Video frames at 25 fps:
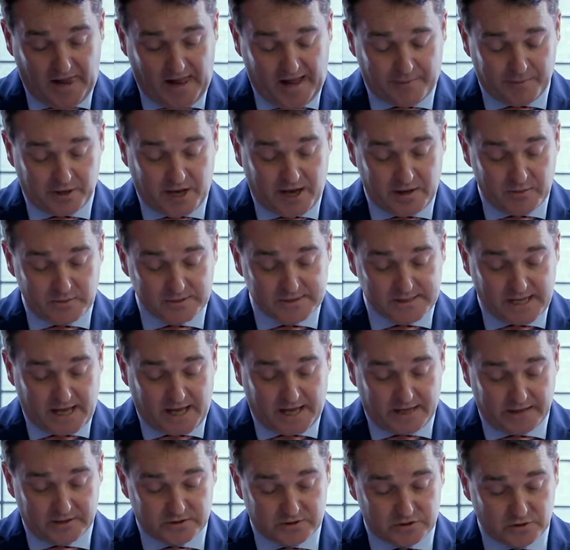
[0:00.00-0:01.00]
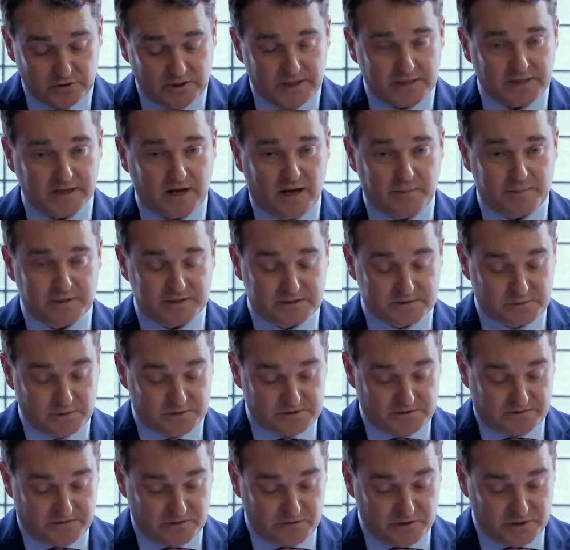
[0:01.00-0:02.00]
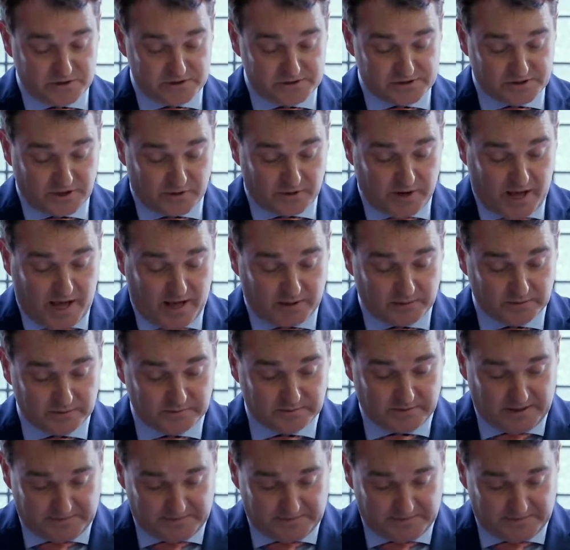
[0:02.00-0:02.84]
And when I was doing economics, which is a few years ago now,